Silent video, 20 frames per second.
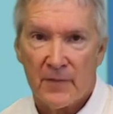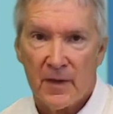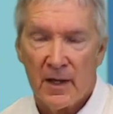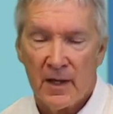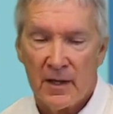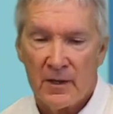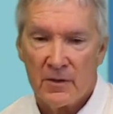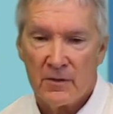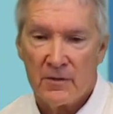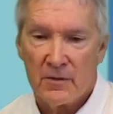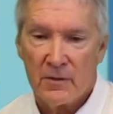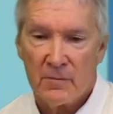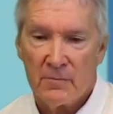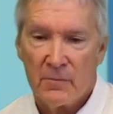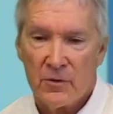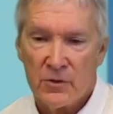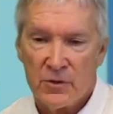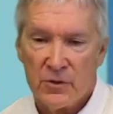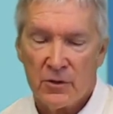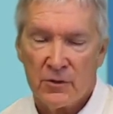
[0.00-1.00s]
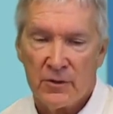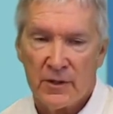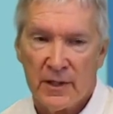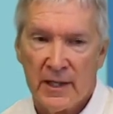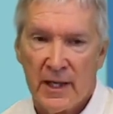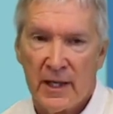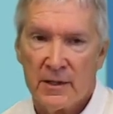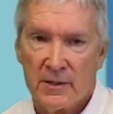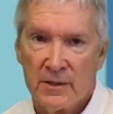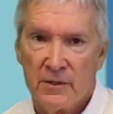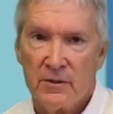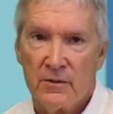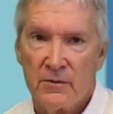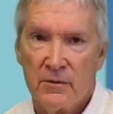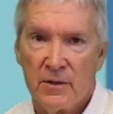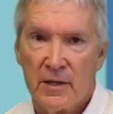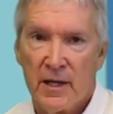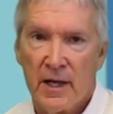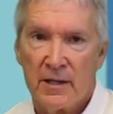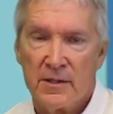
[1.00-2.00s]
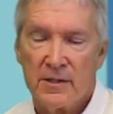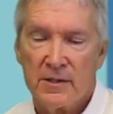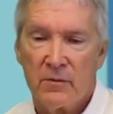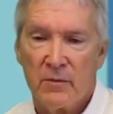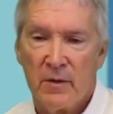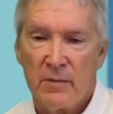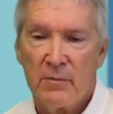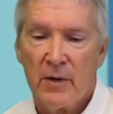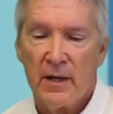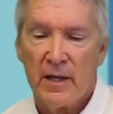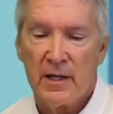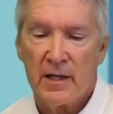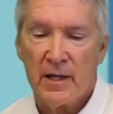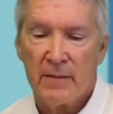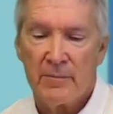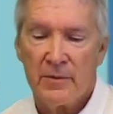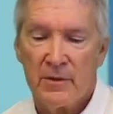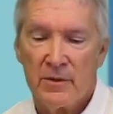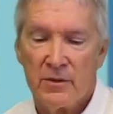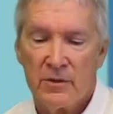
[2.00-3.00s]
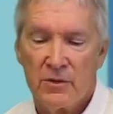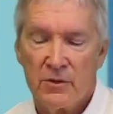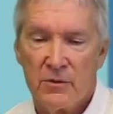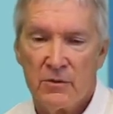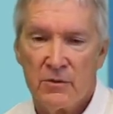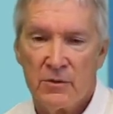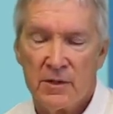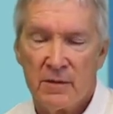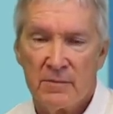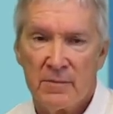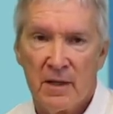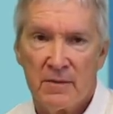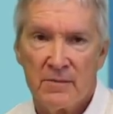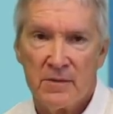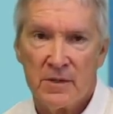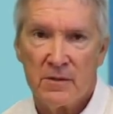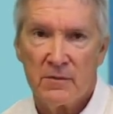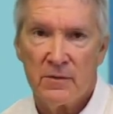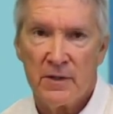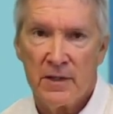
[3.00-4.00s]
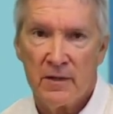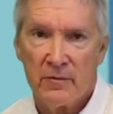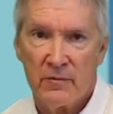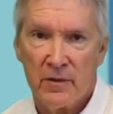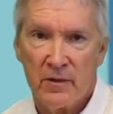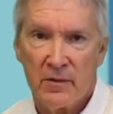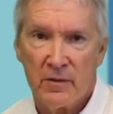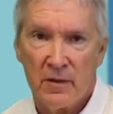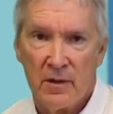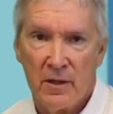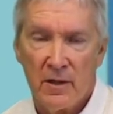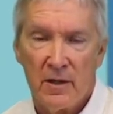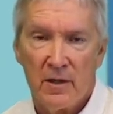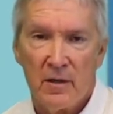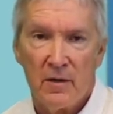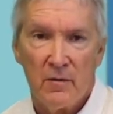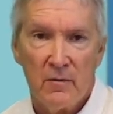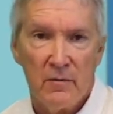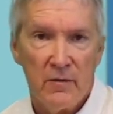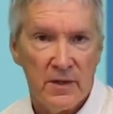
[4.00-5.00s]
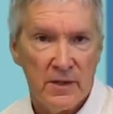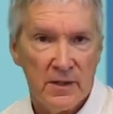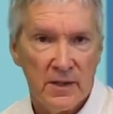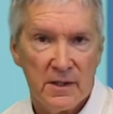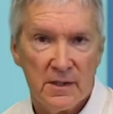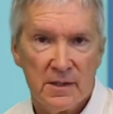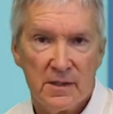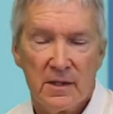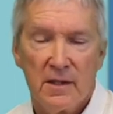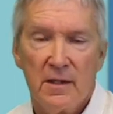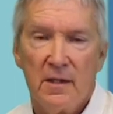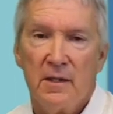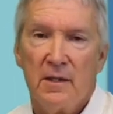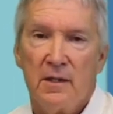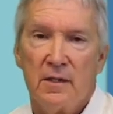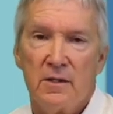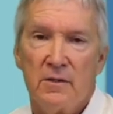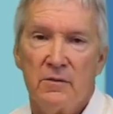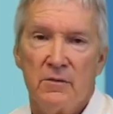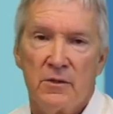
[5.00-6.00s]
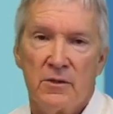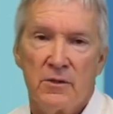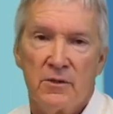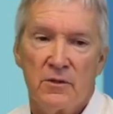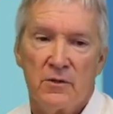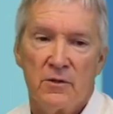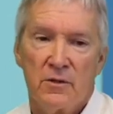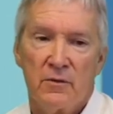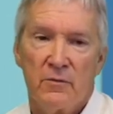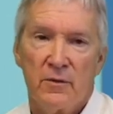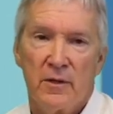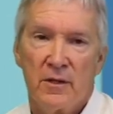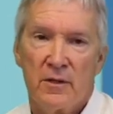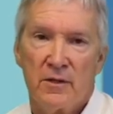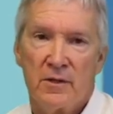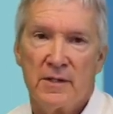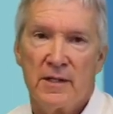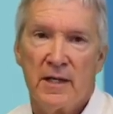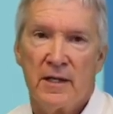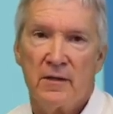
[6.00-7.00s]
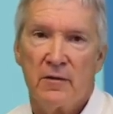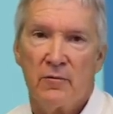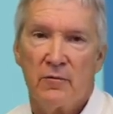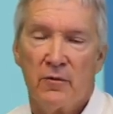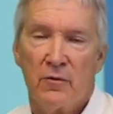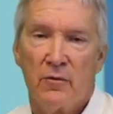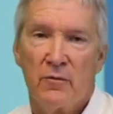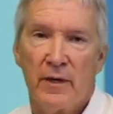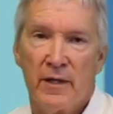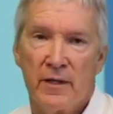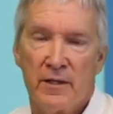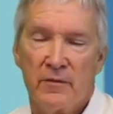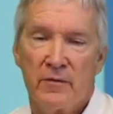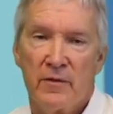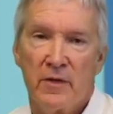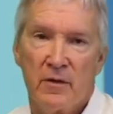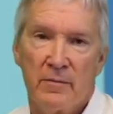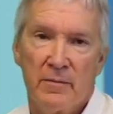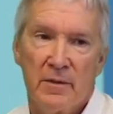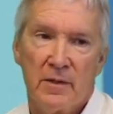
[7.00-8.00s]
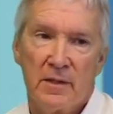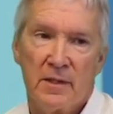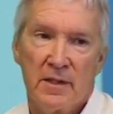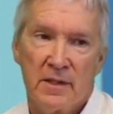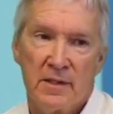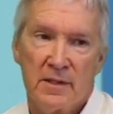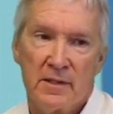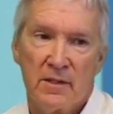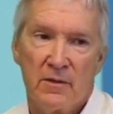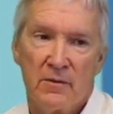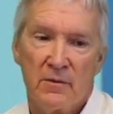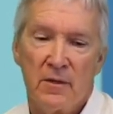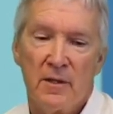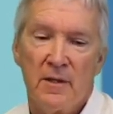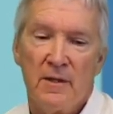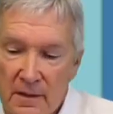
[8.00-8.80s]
And most children can't endure that. So we break it up into 2, sometimes 3 different visits to ensure that we understand the full range of their abilities. So